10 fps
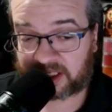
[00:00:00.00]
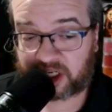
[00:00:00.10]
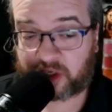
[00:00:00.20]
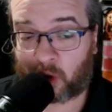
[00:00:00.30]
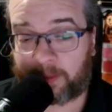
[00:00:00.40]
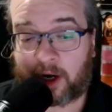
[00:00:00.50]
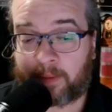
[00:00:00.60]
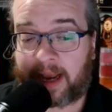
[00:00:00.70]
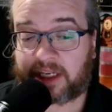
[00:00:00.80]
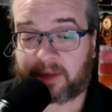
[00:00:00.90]
She told me her
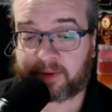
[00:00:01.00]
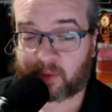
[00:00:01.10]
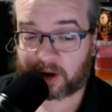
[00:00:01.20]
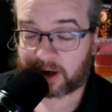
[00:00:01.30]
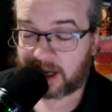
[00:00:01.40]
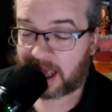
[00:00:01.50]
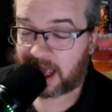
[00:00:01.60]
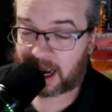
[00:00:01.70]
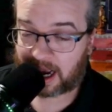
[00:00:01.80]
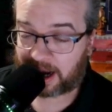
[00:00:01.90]
matchups were
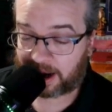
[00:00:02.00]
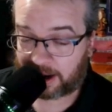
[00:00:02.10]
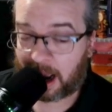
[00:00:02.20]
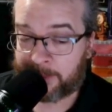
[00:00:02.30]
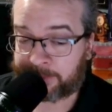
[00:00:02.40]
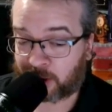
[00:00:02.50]
a